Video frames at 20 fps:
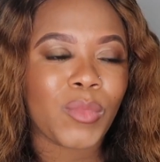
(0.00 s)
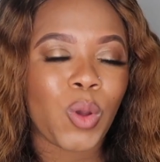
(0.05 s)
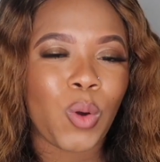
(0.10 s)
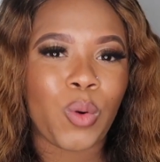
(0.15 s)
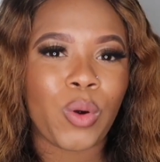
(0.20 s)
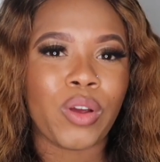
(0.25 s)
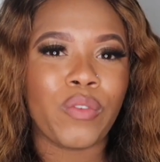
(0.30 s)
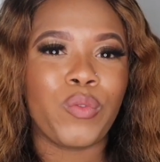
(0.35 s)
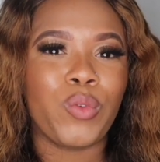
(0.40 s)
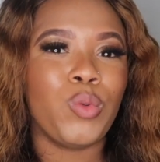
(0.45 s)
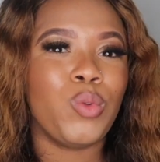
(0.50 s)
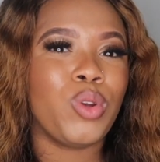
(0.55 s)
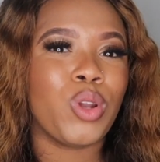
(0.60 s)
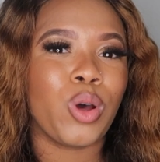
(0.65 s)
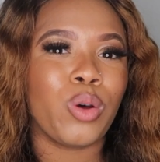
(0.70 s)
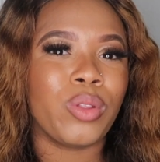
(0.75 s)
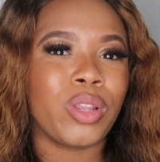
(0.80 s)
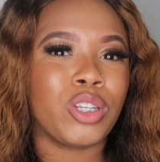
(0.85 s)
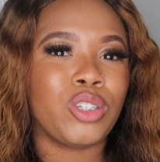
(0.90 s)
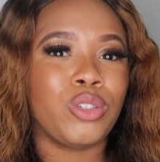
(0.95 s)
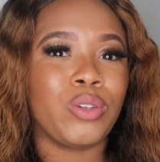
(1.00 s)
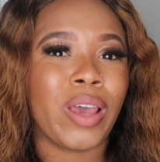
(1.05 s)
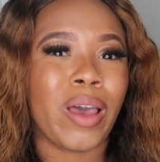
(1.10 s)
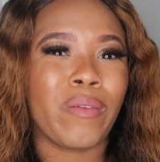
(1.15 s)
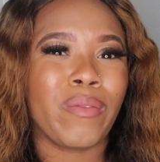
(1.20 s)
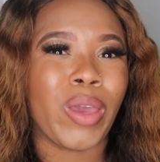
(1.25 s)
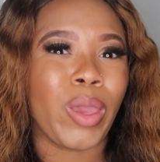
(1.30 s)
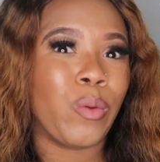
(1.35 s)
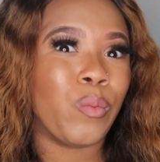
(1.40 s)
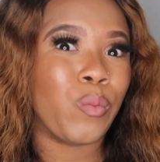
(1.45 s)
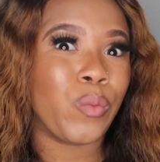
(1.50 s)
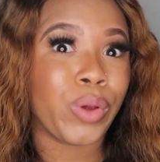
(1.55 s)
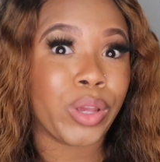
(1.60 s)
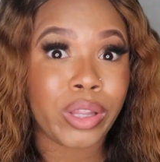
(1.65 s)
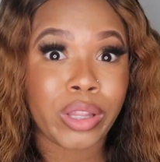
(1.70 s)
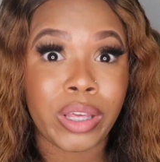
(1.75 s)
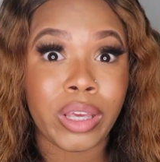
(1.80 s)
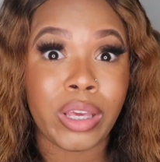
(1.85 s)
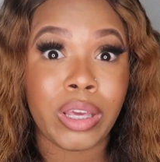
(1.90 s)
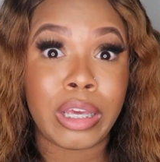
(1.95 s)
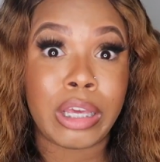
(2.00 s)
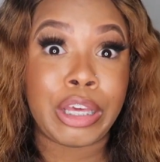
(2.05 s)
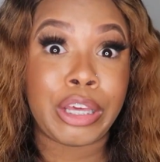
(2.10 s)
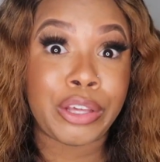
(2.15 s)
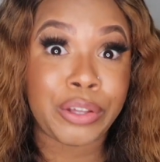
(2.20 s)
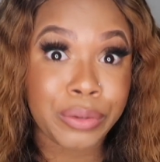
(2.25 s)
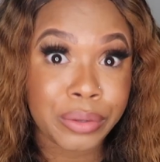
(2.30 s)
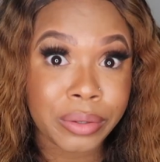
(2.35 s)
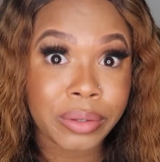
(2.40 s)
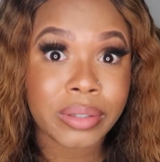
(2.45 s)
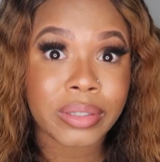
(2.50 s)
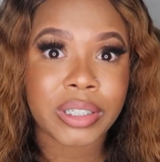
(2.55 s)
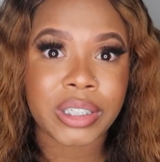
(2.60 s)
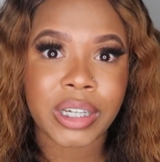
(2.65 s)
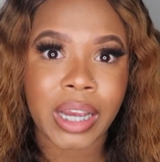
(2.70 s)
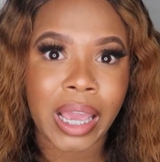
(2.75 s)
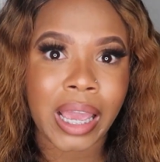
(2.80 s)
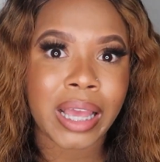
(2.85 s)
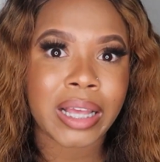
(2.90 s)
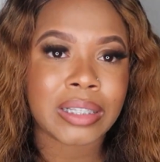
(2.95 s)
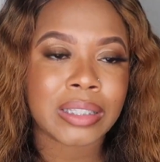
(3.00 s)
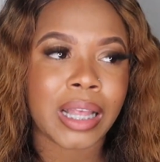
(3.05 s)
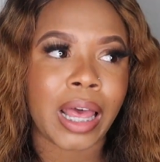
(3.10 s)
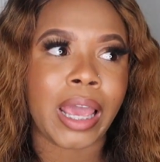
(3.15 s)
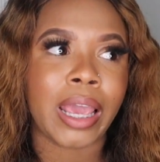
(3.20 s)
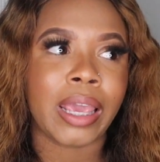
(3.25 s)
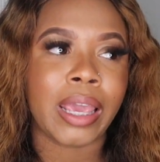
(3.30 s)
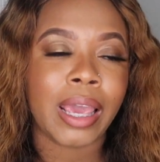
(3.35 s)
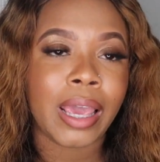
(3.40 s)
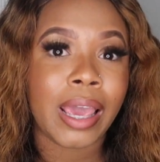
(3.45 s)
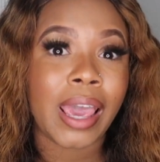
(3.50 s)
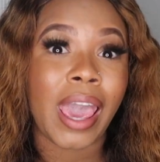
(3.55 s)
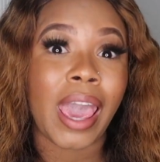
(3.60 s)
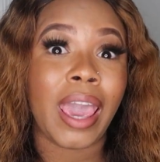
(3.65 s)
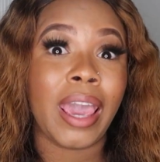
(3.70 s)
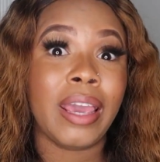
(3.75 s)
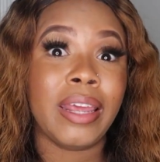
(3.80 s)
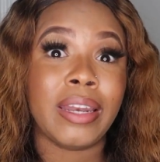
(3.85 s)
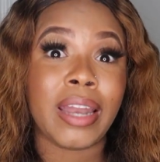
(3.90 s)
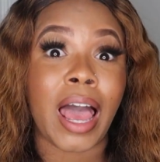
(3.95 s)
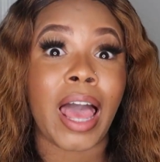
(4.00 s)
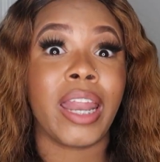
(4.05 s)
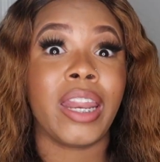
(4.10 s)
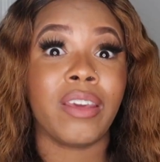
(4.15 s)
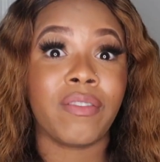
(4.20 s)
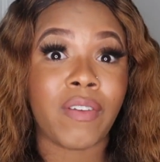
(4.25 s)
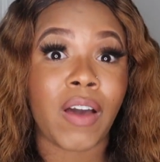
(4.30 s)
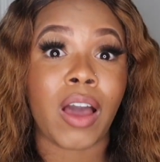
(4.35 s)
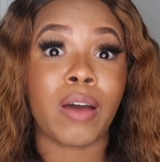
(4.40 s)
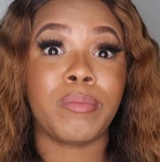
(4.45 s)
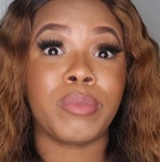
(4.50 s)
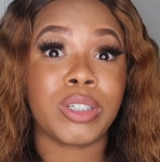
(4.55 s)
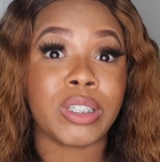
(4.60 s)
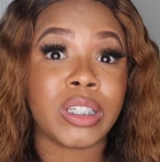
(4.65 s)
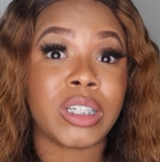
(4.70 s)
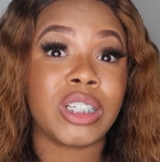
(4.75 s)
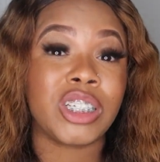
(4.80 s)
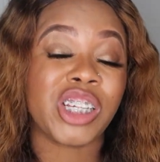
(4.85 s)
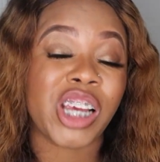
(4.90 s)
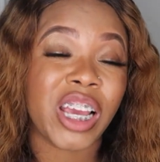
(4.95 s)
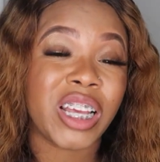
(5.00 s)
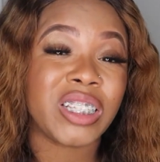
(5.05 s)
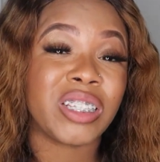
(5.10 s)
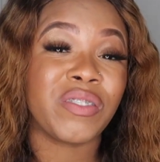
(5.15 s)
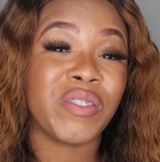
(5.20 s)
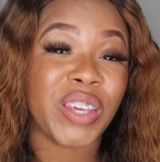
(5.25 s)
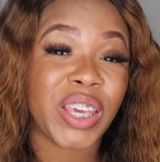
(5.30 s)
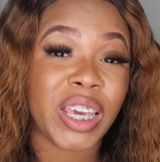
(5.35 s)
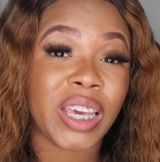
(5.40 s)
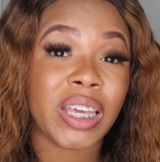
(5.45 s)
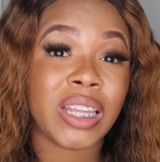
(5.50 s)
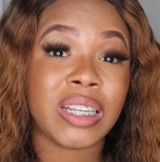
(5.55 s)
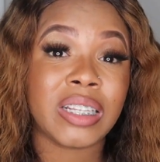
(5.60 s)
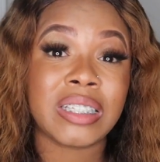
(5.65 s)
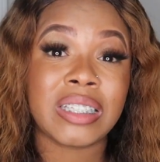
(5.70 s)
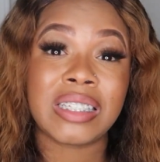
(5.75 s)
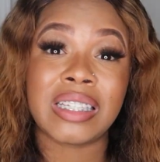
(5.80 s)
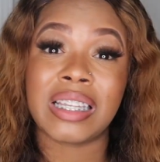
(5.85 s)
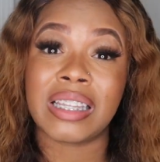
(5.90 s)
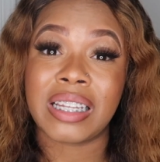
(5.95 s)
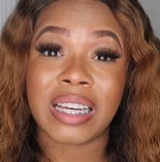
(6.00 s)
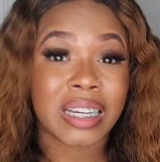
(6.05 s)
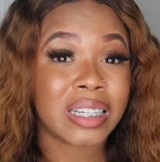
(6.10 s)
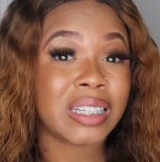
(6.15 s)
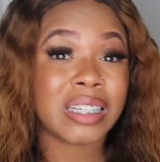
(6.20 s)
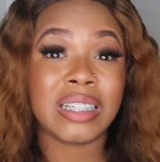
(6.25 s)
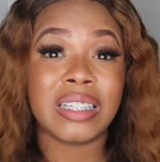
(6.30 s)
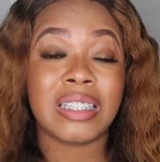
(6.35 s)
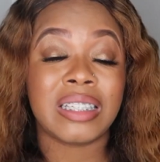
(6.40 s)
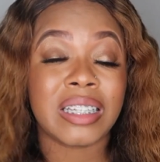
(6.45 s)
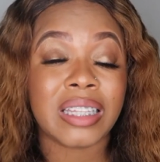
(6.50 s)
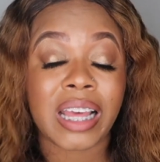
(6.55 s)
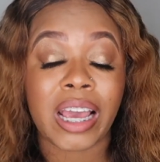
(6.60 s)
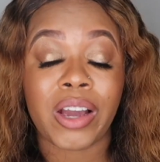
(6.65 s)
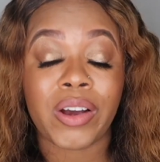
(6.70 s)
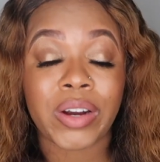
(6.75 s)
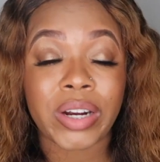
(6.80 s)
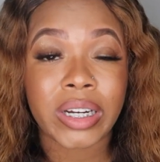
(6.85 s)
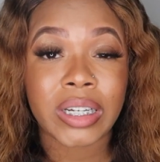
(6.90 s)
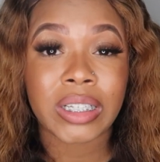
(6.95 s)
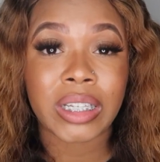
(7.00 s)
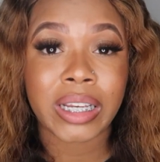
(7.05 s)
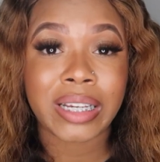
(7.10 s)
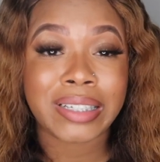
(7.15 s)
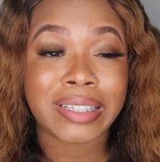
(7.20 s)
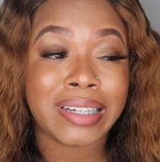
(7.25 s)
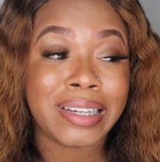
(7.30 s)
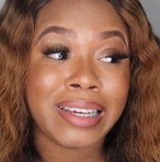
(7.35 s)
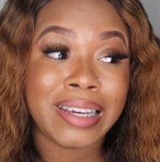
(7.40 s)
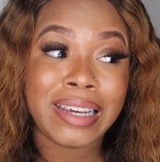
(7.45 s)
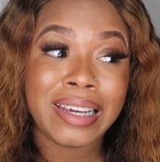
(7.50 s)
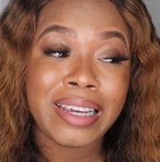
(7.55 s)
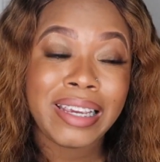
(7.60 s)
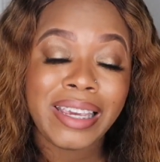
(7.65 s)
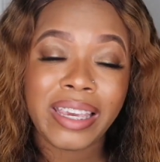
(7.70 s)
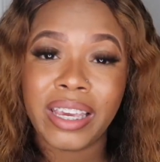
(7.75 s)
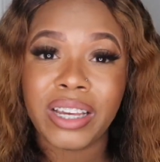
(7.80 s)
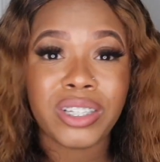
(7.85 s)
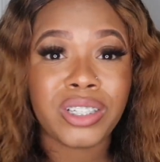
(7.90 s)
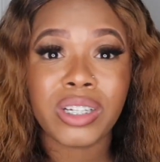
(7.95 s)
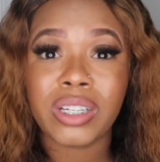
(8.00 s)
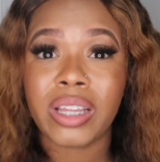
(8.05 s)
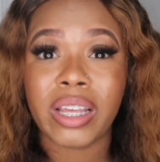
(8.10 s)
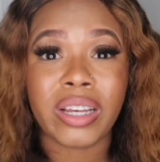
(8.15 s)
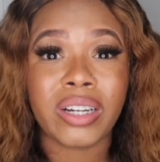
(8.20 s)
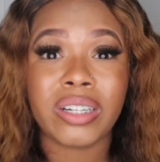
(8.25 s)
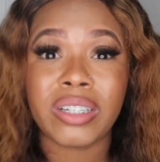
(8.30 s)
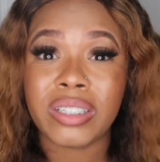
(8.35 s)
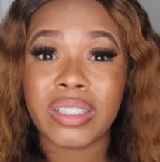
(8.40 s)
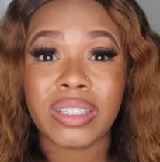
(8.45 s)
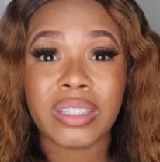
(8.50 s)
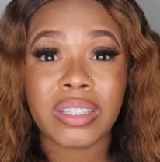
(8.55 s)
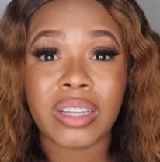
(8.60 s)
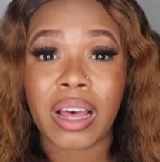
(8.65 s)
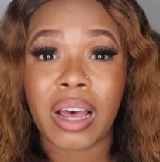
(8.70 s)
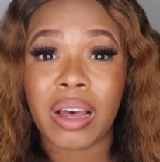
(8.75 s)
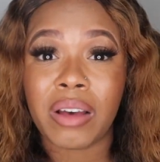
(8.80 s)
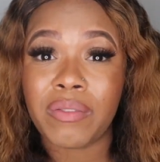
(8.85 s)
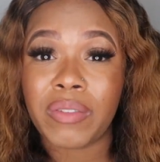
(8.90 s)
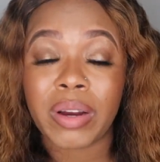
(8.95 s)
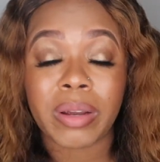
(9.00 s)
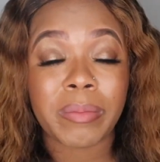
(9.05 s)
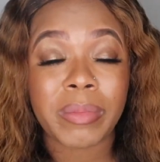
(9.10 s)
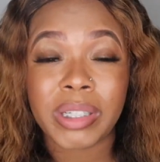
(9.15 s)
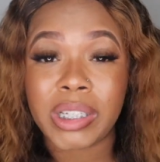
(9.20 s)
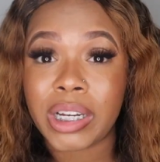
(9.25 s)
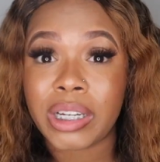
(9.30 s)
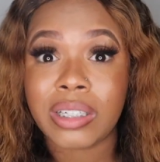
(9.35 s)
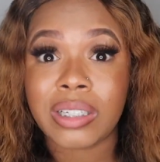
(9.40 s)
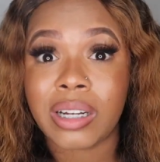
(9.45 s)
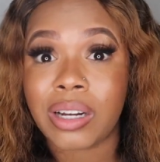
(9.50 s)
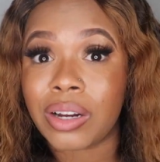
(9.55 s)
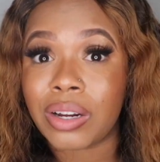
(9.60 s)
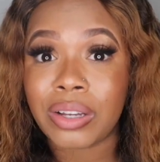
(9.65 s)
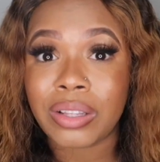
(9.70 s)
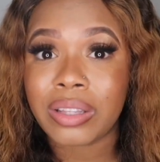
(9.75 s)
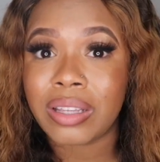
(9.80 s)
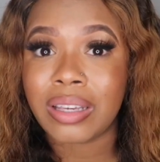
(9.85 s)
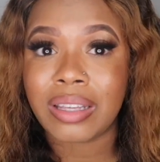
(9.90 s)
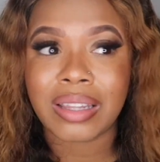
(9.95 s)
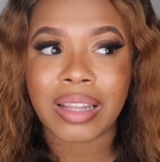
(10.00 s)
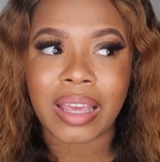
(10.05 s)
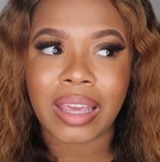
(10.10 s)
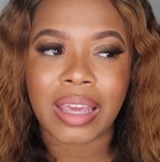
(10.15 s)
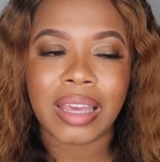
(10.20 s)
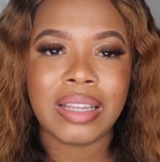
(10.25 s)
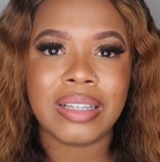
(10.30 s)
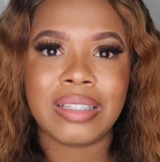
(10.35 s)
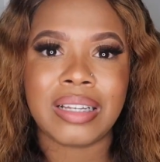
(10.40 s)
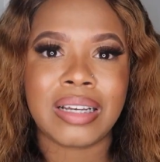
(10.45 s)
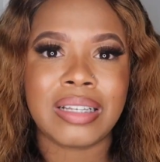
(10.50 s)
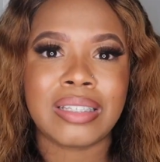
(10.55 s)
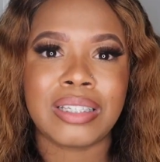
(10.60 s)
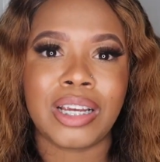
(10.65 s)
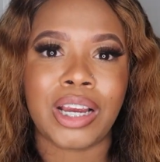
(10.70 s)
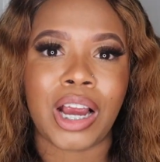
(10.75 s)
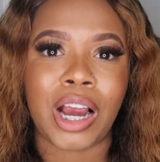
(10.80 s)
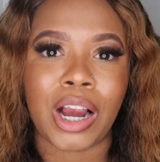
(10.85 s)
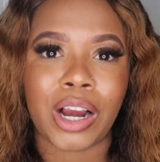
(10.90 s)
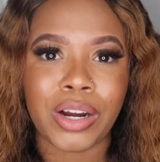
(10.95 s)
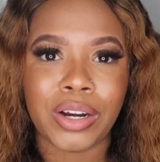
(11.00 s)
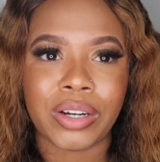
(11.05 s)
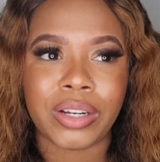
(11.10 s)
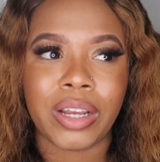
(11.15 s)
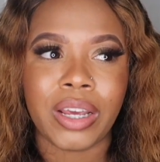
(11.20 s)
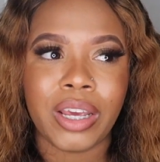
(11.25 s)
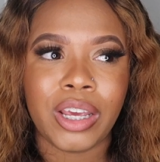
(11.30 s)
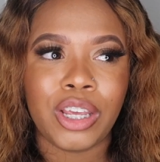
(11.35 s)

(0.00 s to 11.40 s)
Or if you know that you have a really good chance, like a 95% chance of getting selected into that organization, get your letters of recommendation early. Like, it doesn't hurt.